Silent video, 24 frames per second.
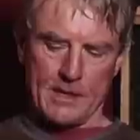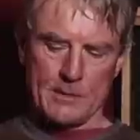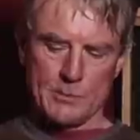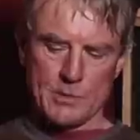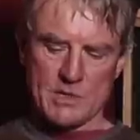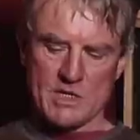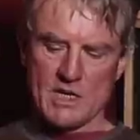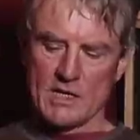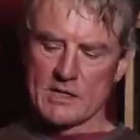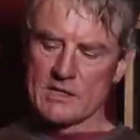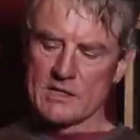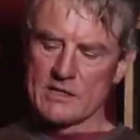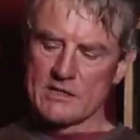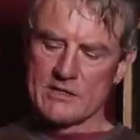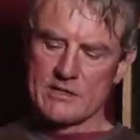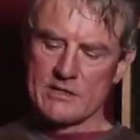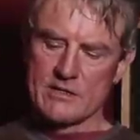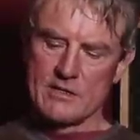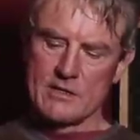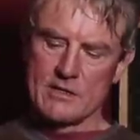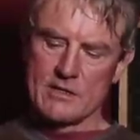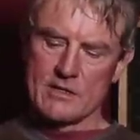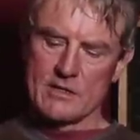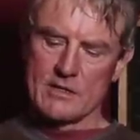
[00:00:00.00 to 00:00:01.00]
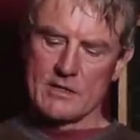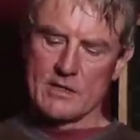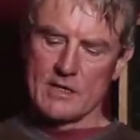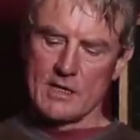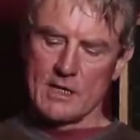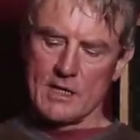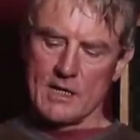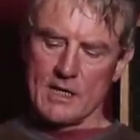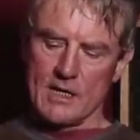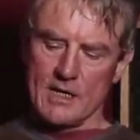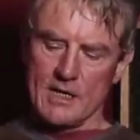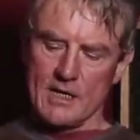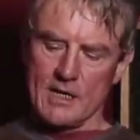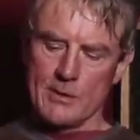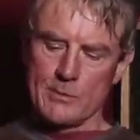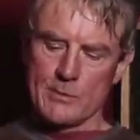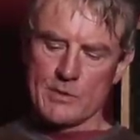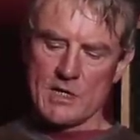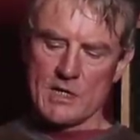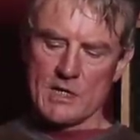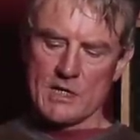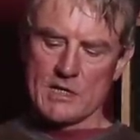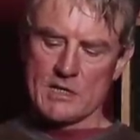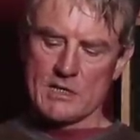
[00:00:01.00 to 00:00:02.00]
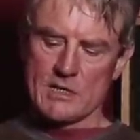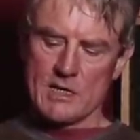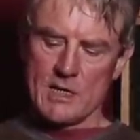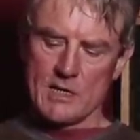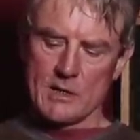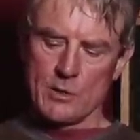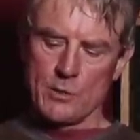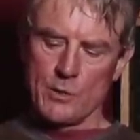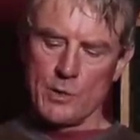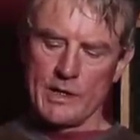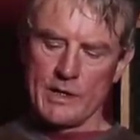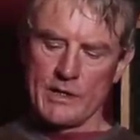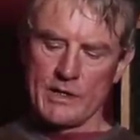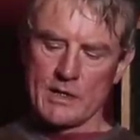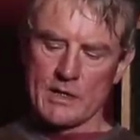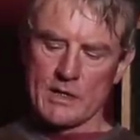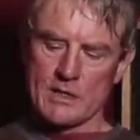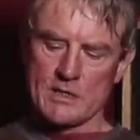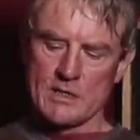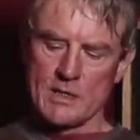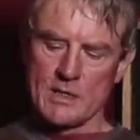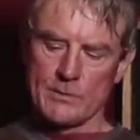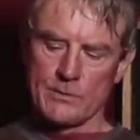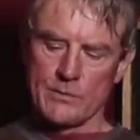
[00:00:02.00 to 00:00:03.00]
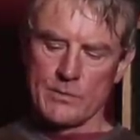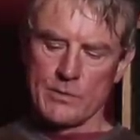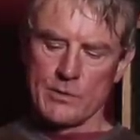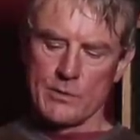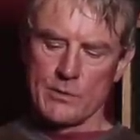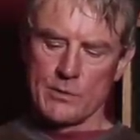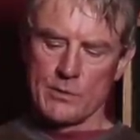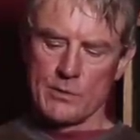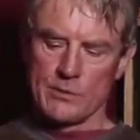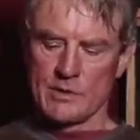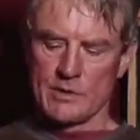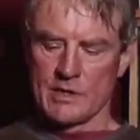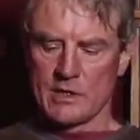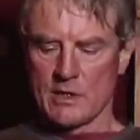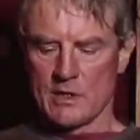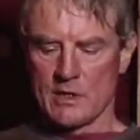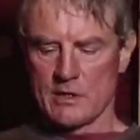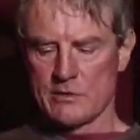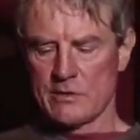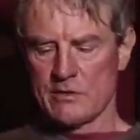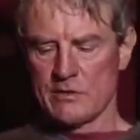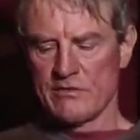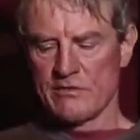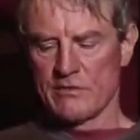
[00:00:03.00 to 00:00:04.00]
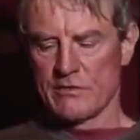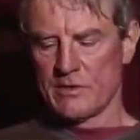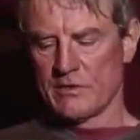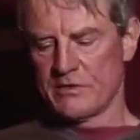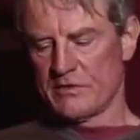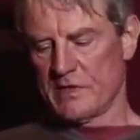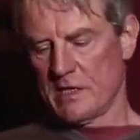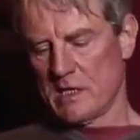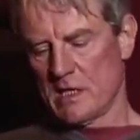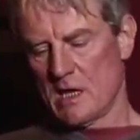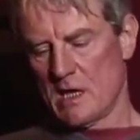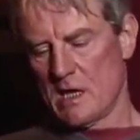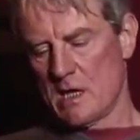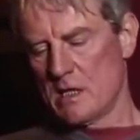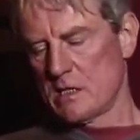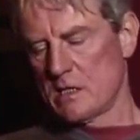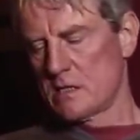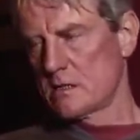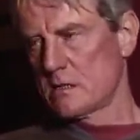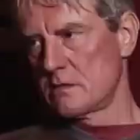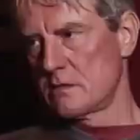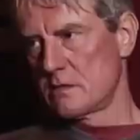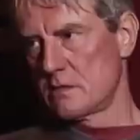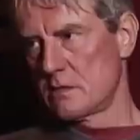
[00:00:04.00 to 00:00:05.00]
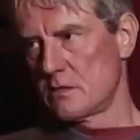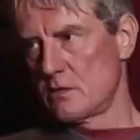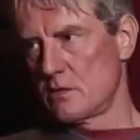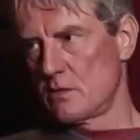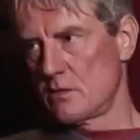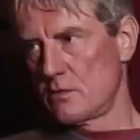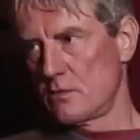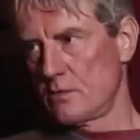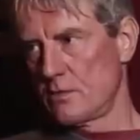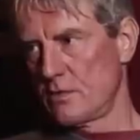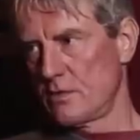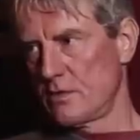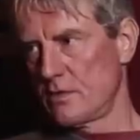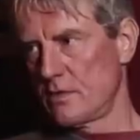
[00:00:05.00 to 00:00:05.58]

it was like San Quentin, except there were only 150 guys. This